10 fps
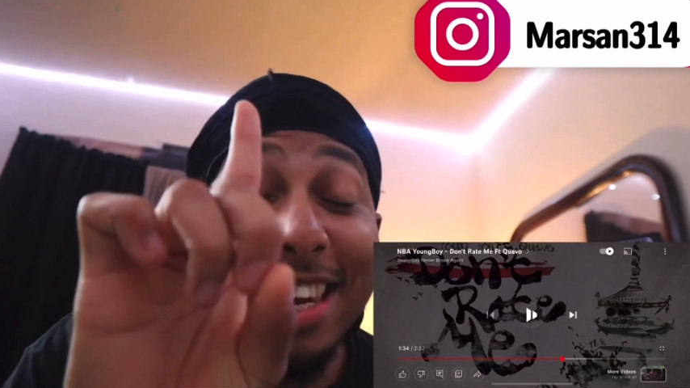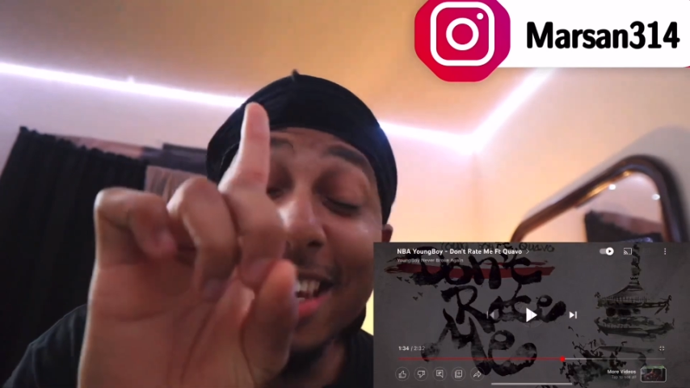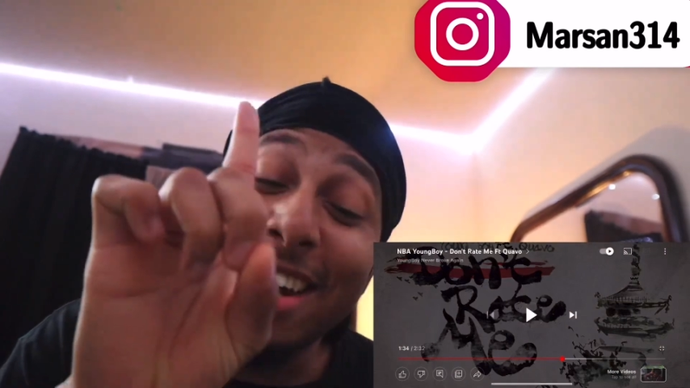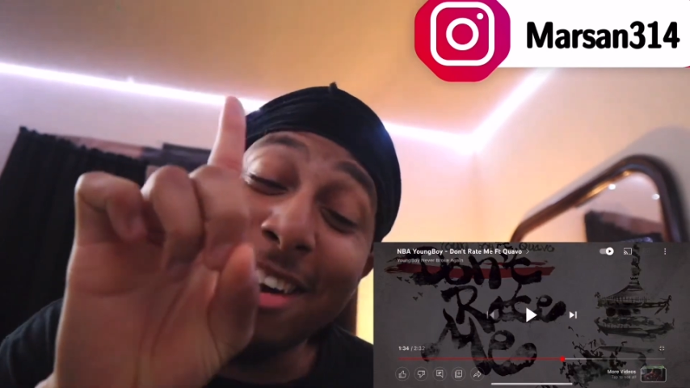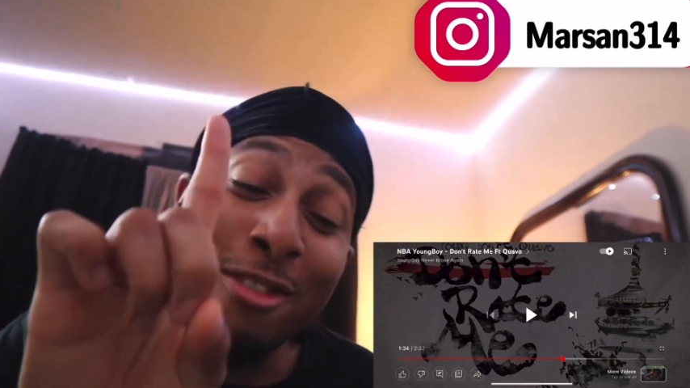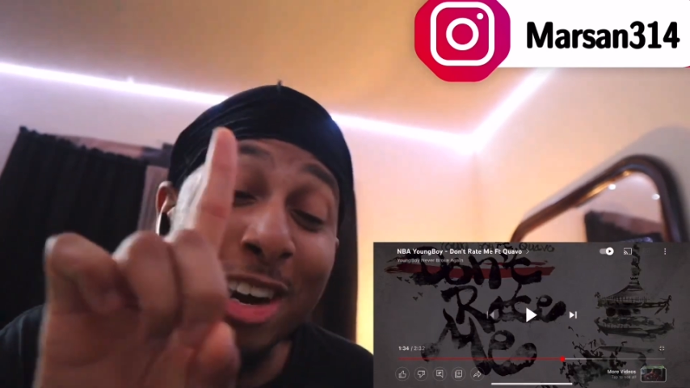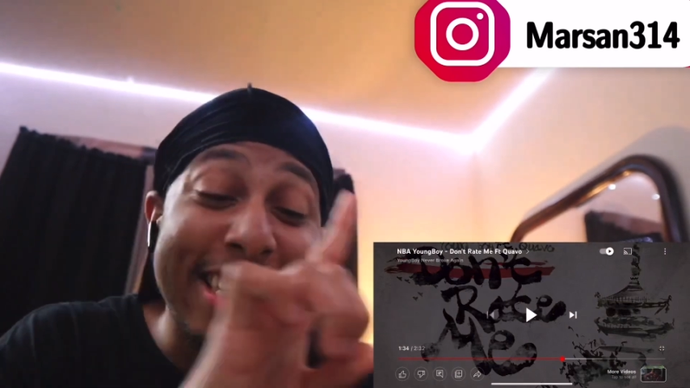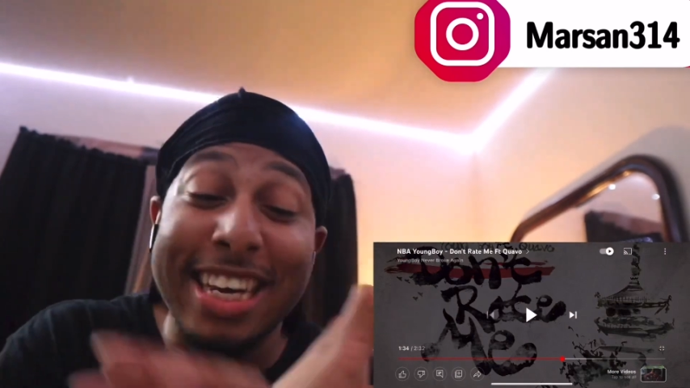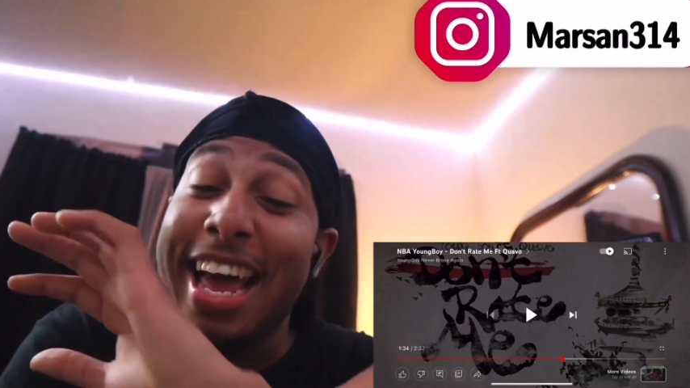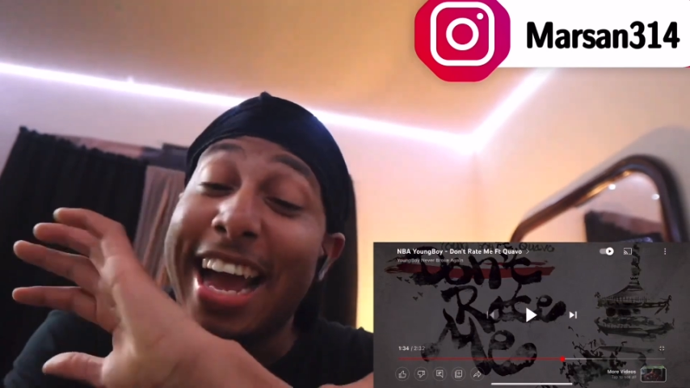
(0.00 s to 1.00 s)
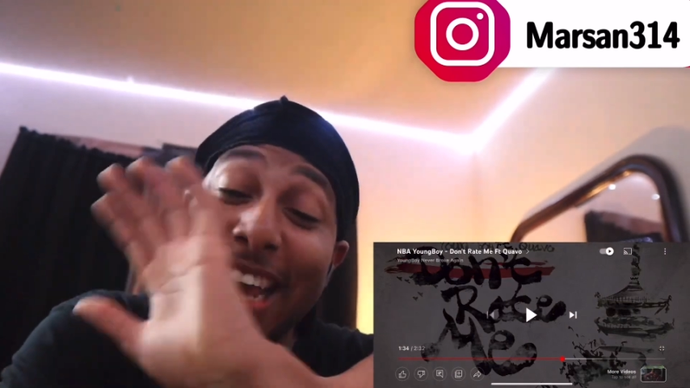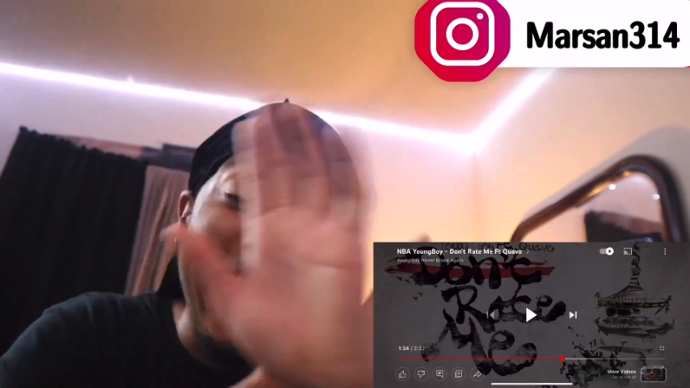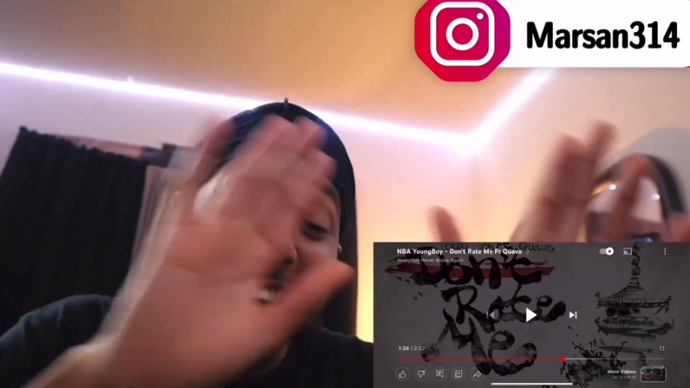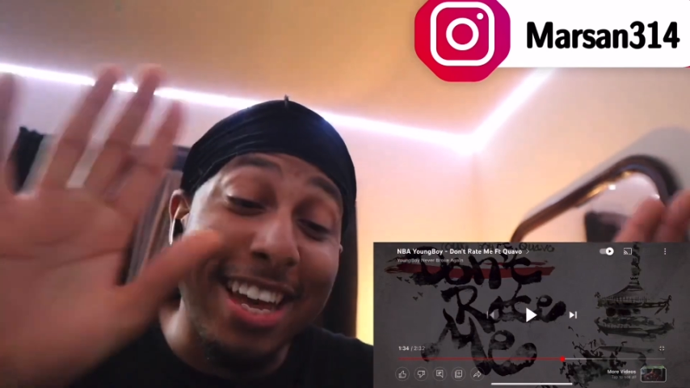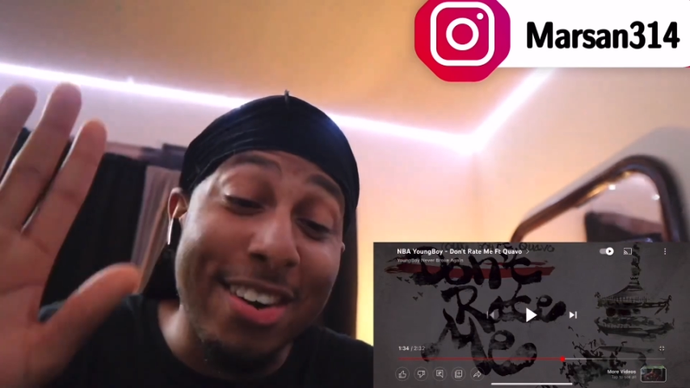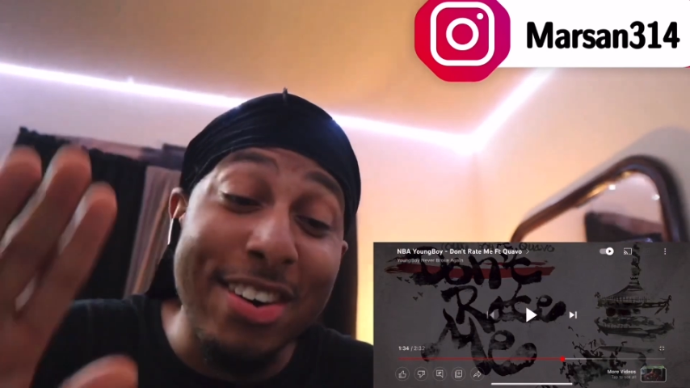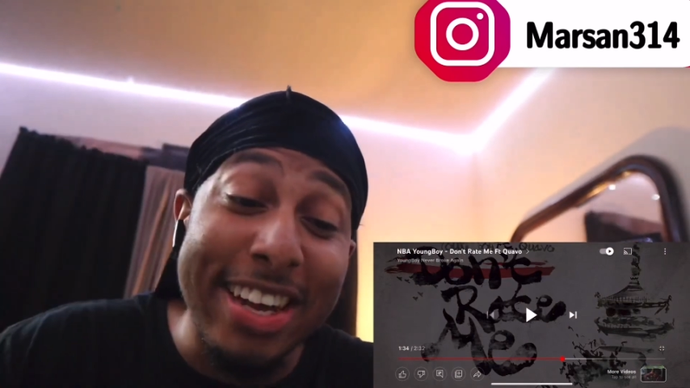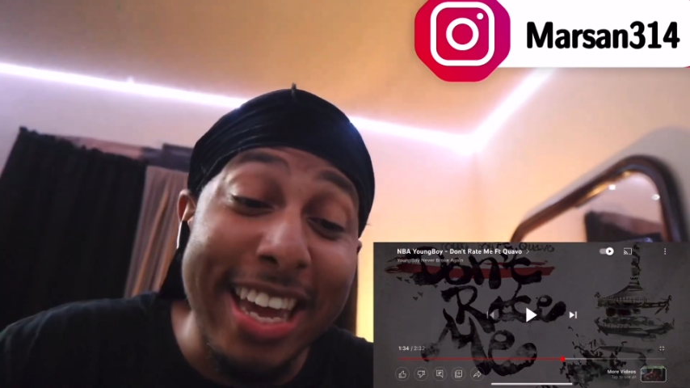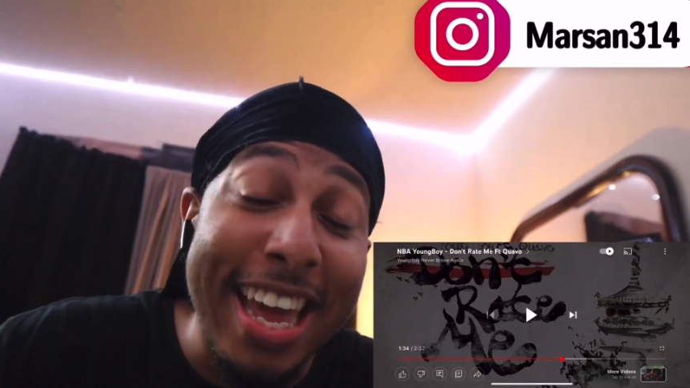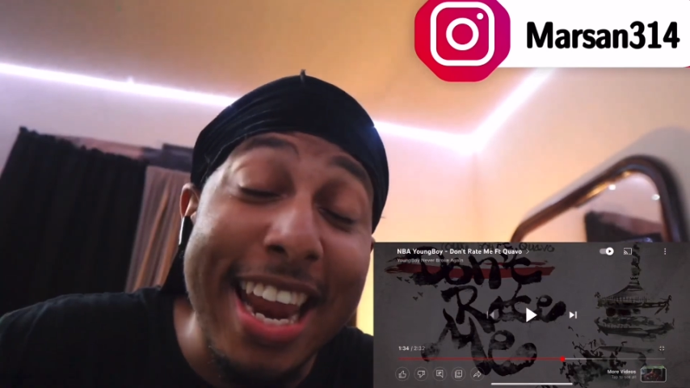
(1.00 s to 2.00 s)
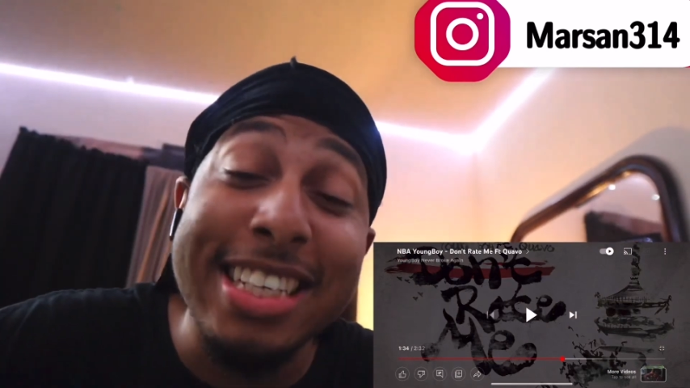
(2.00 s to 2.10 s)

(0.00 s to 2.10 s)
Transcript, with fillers: in love once and I can't go again.